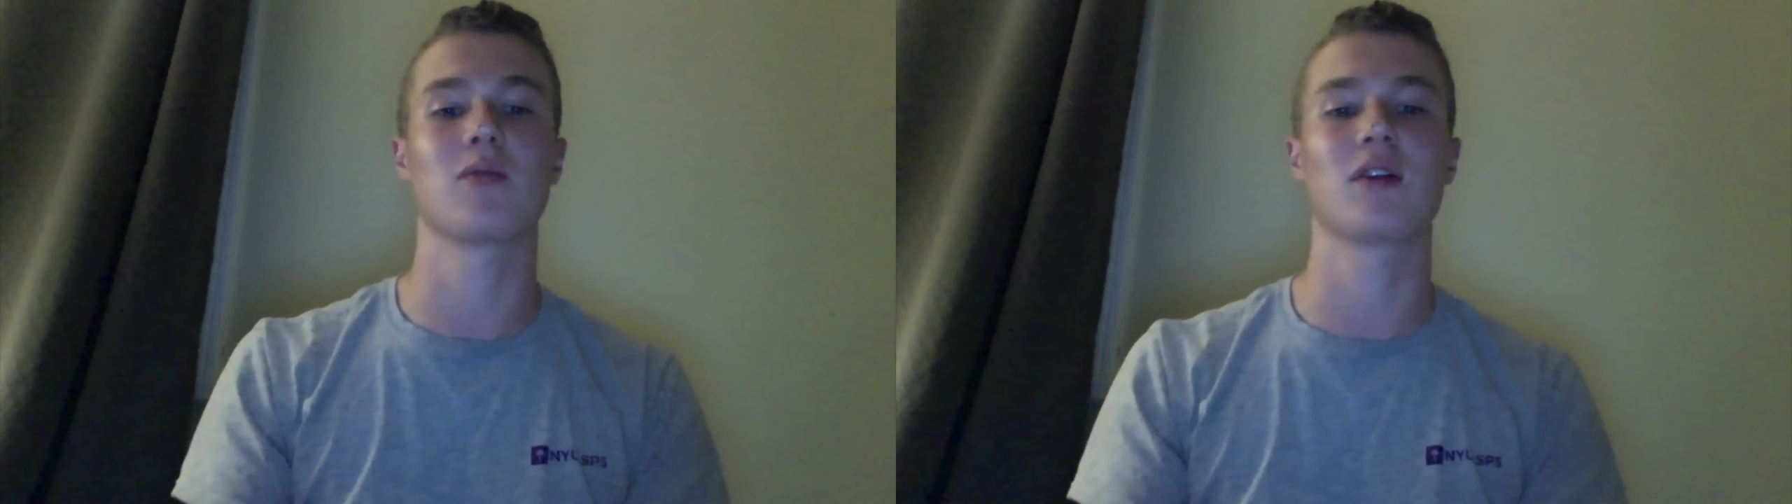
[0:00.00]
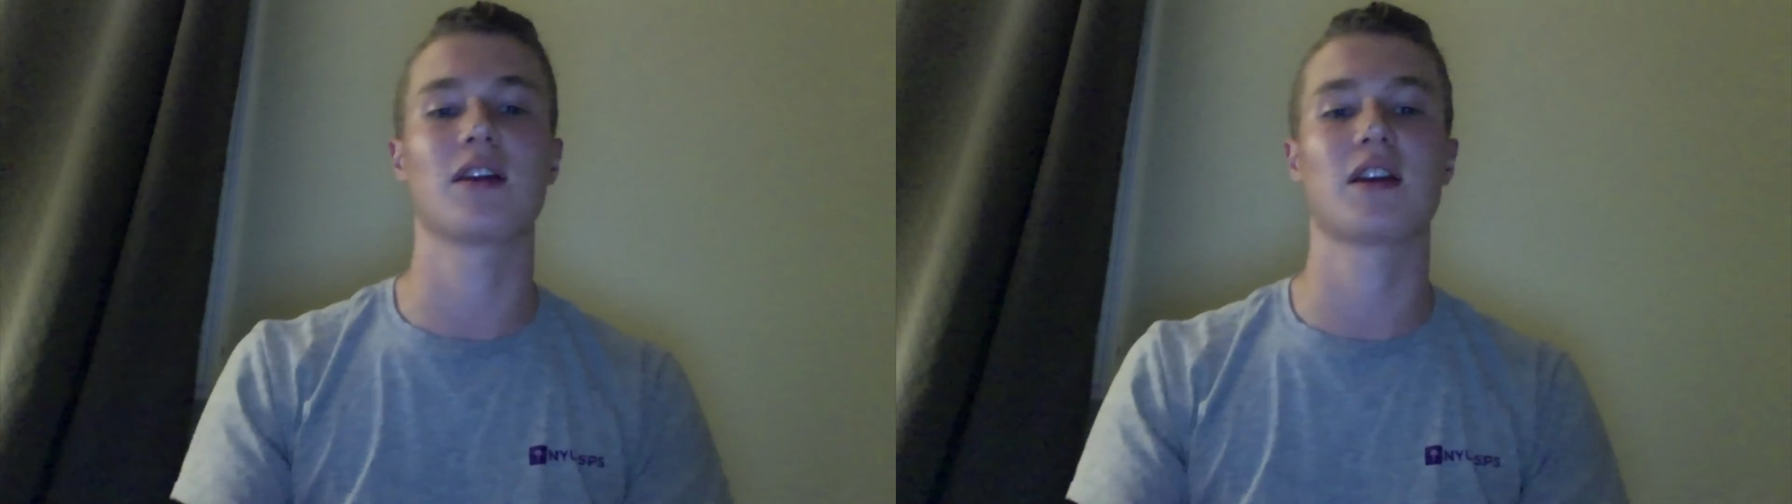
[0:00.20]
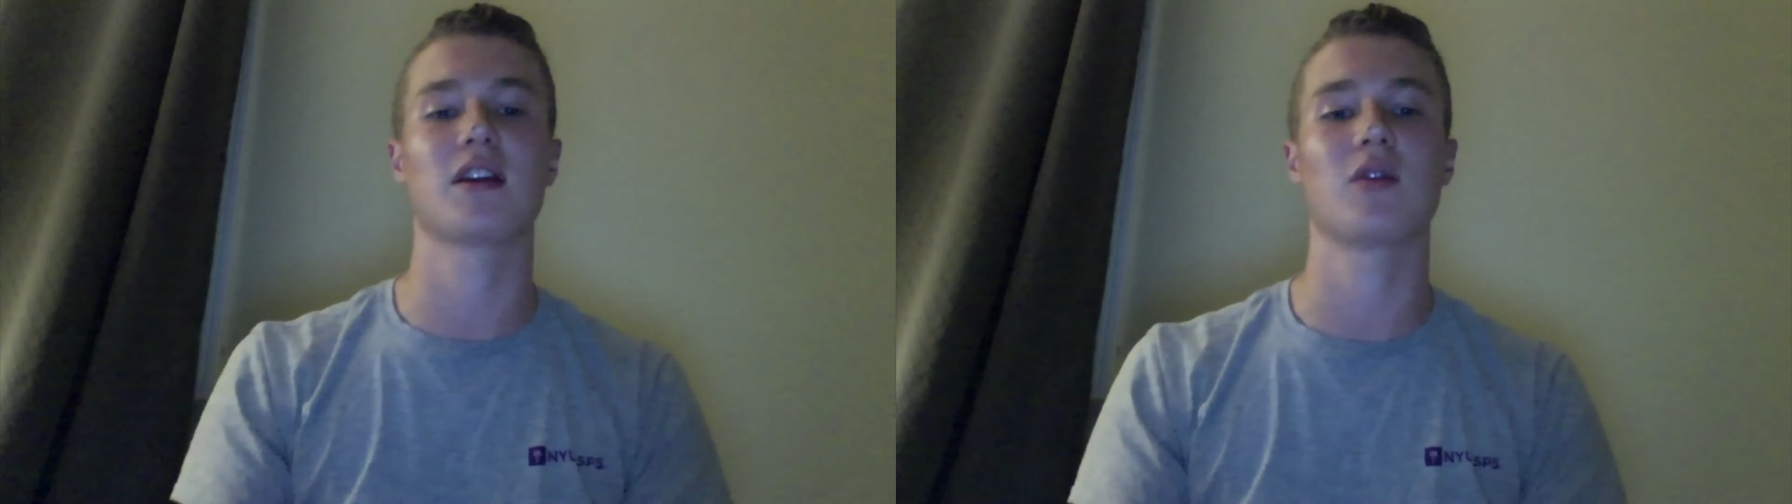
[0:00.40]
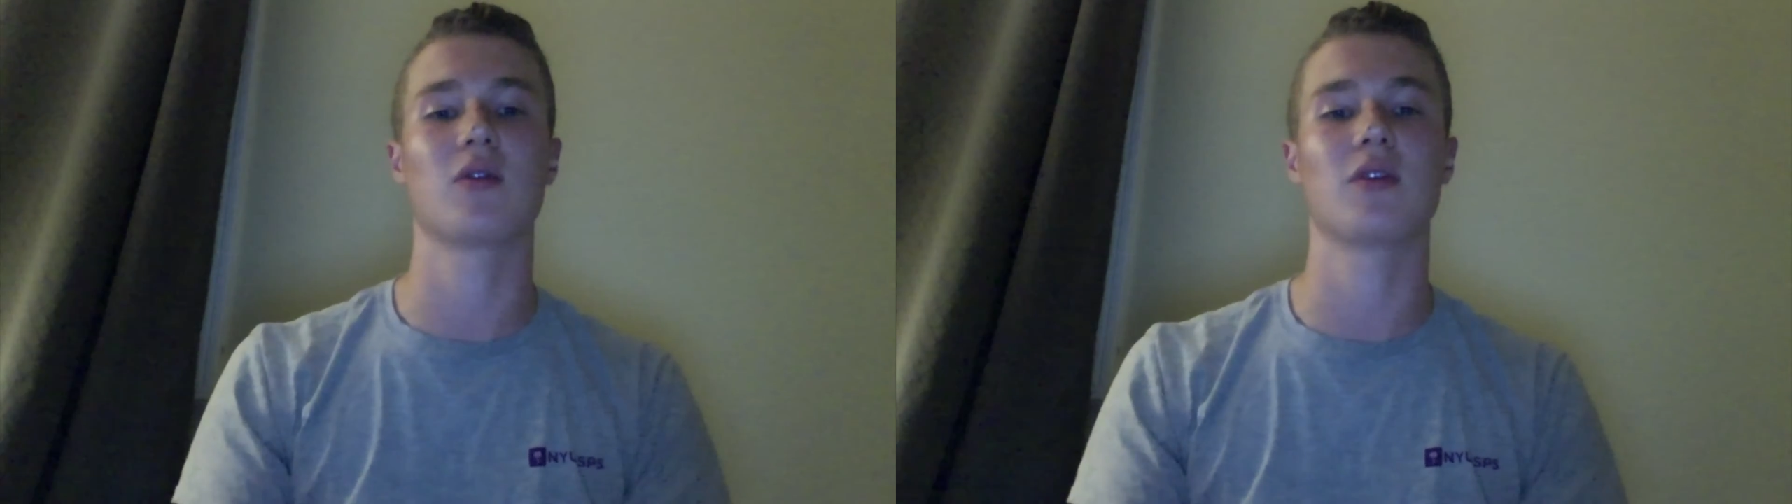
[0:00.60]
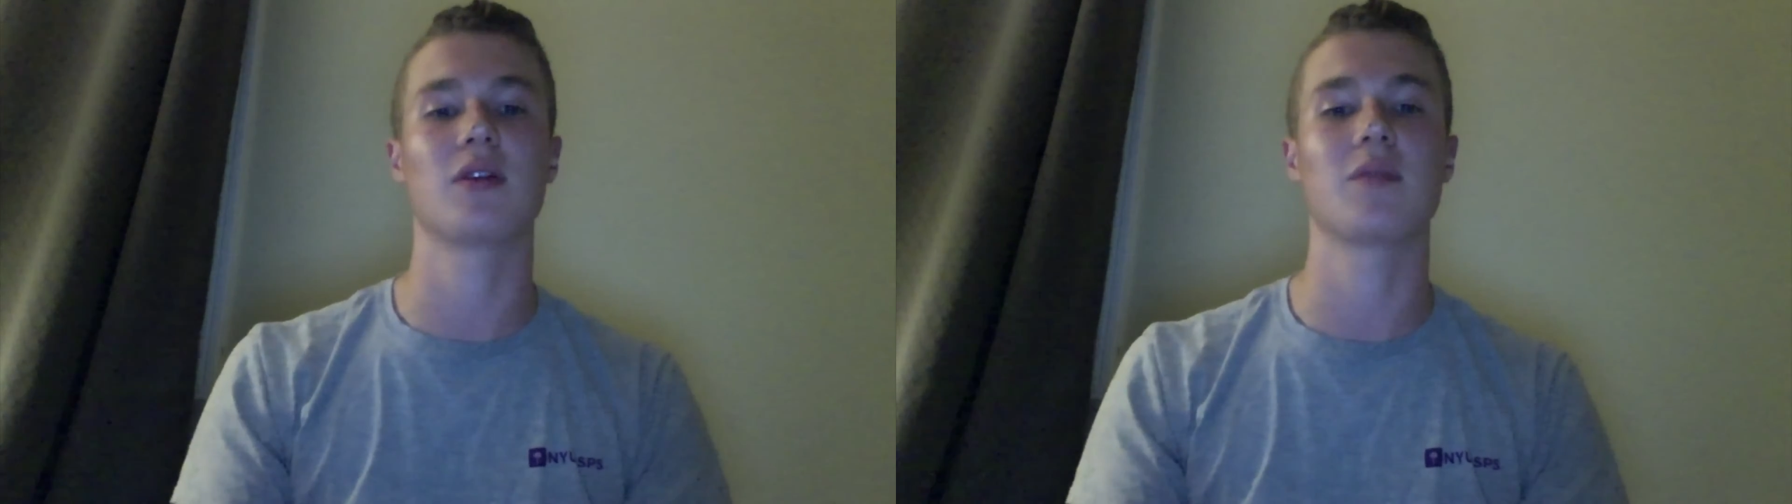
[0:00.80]
one can not
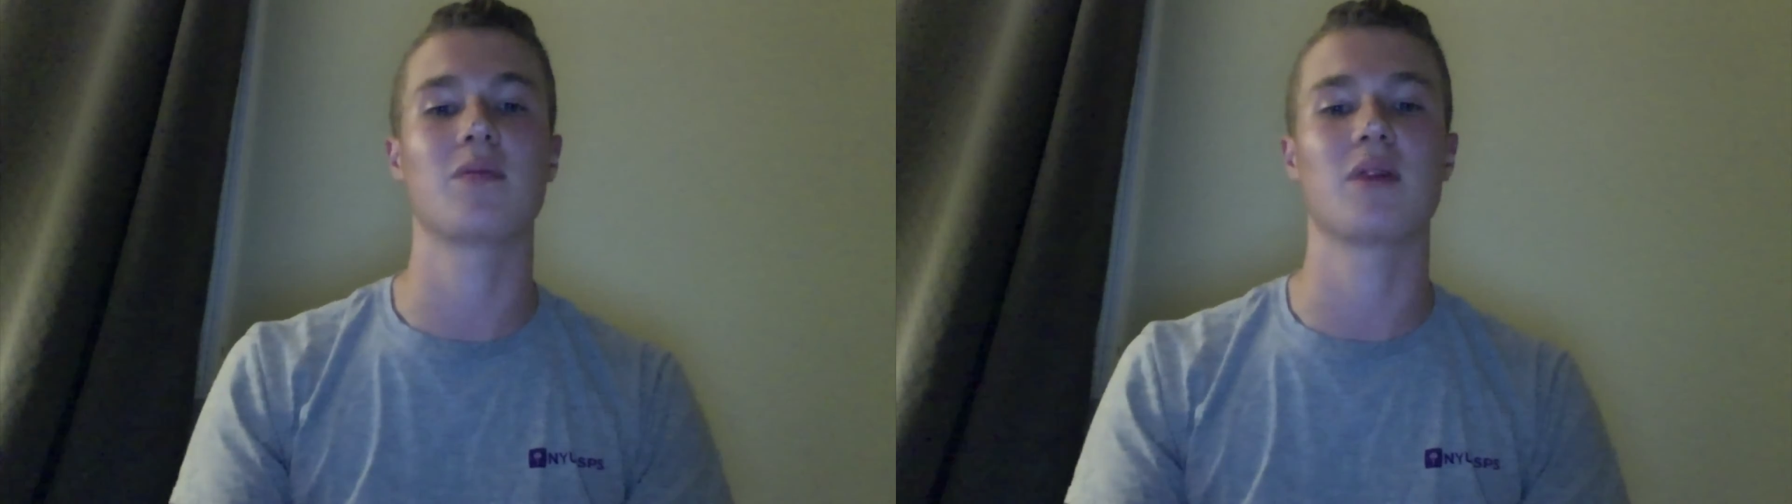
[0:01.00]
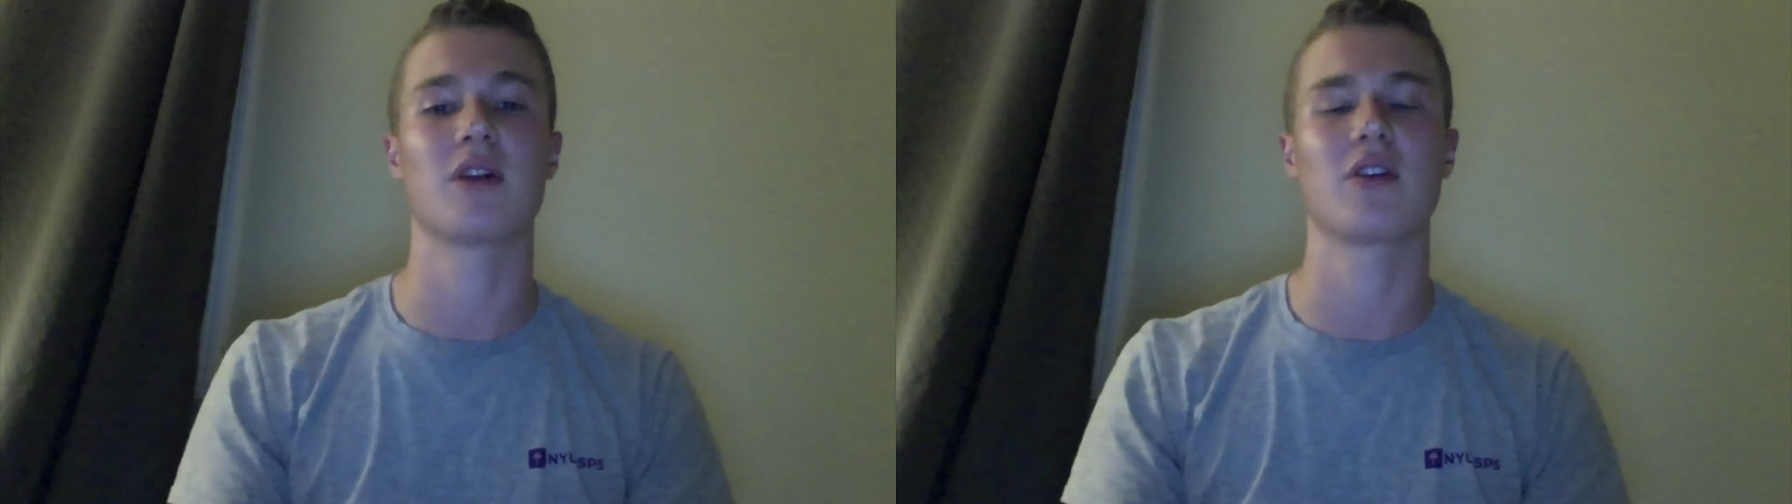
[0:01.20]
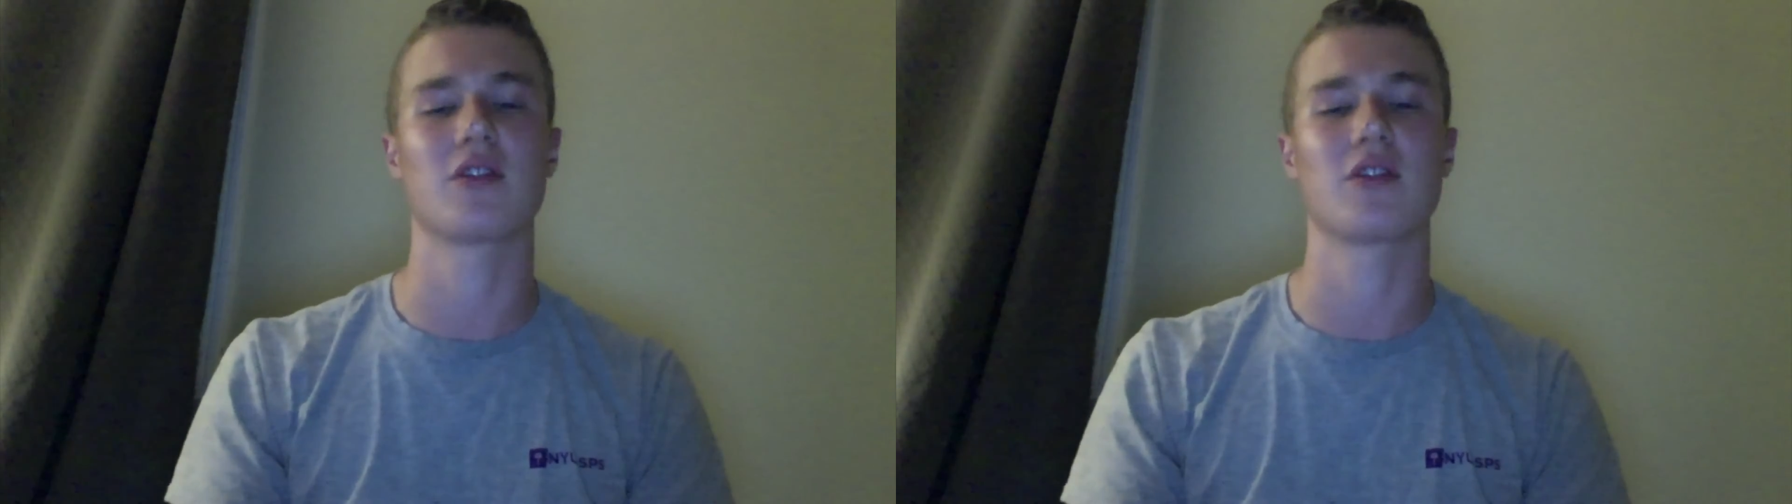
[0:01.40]
only better